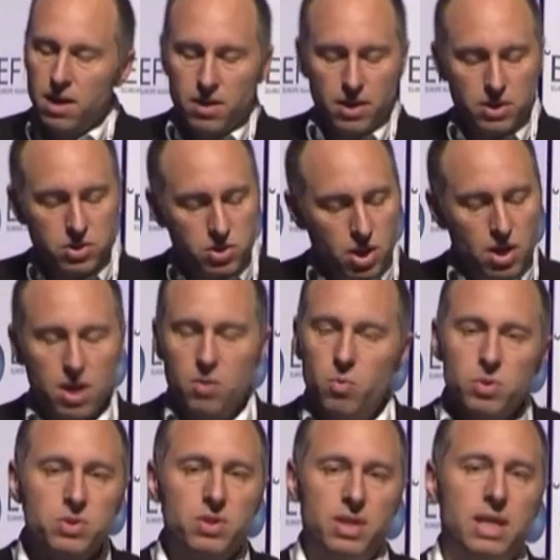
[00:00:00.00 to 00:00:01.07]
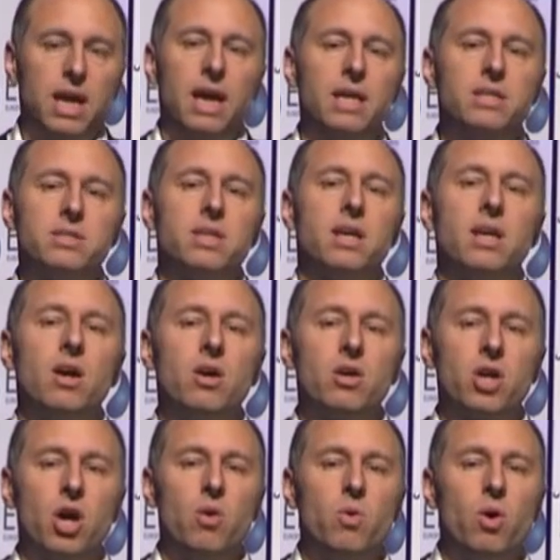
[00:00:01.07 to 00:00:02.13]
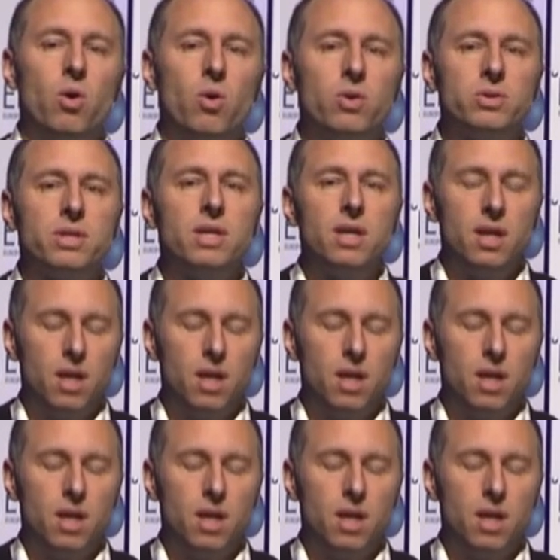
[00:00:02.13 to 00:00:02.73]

That certainly wasn't the case in our cohort.